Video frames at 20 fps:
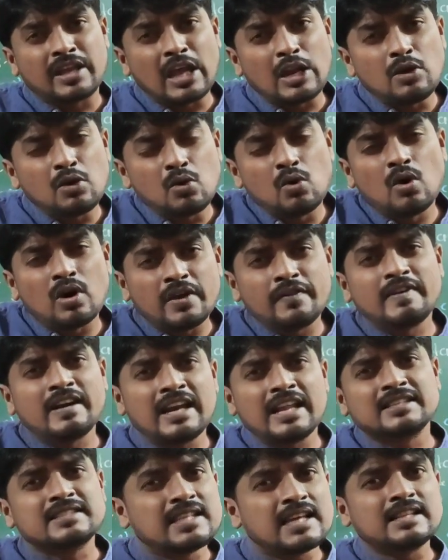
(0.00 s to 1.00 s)
can you go
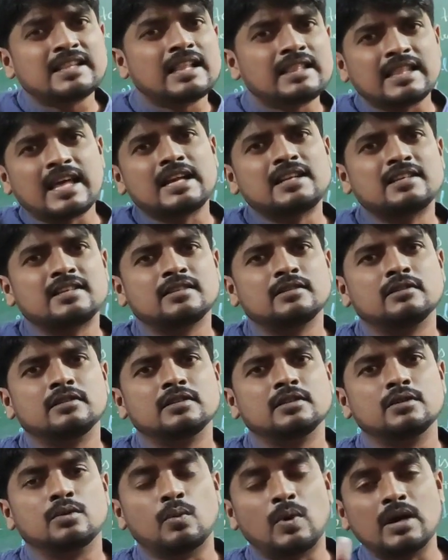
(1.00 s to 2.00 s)
even lesser than that?
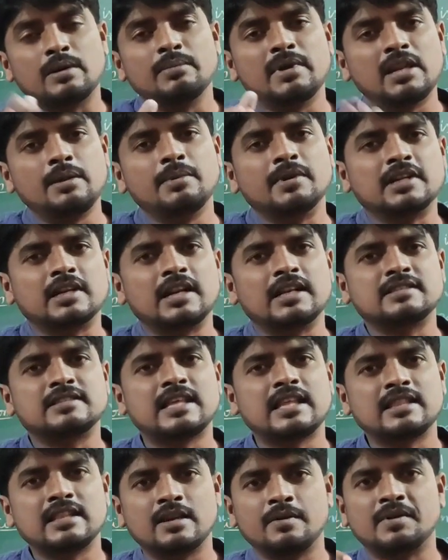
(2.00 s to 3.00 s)
1 millimeter less
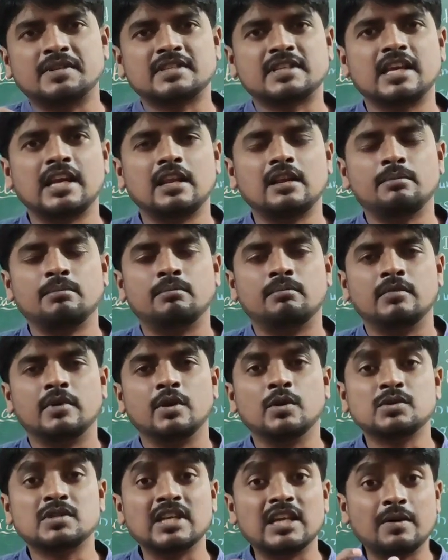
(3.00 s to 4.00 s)
than in your scale,
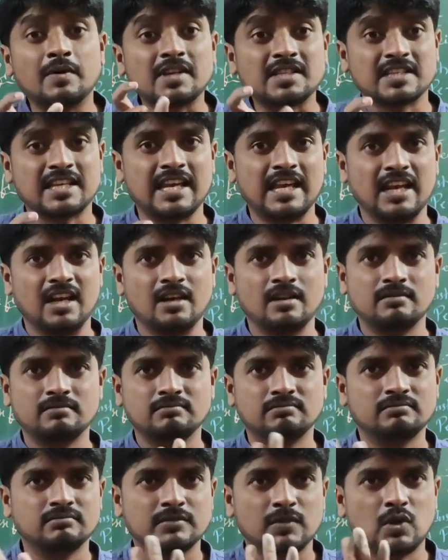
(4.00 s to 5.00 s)
using your scale?
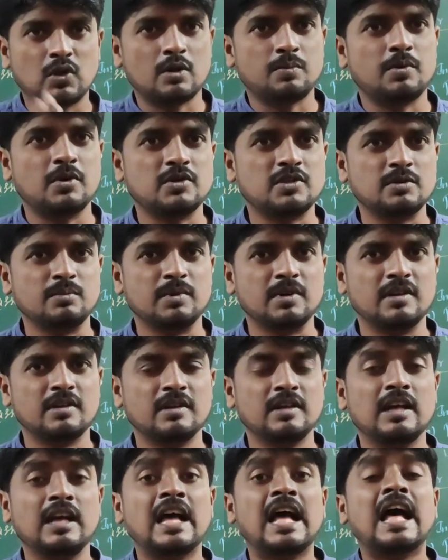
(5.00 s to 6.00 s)
Not possible.
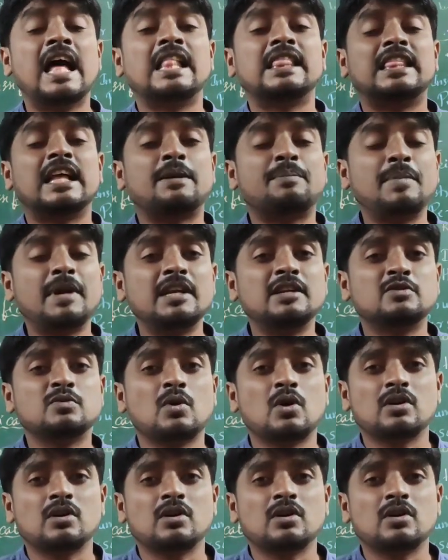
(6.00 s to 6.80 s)
That means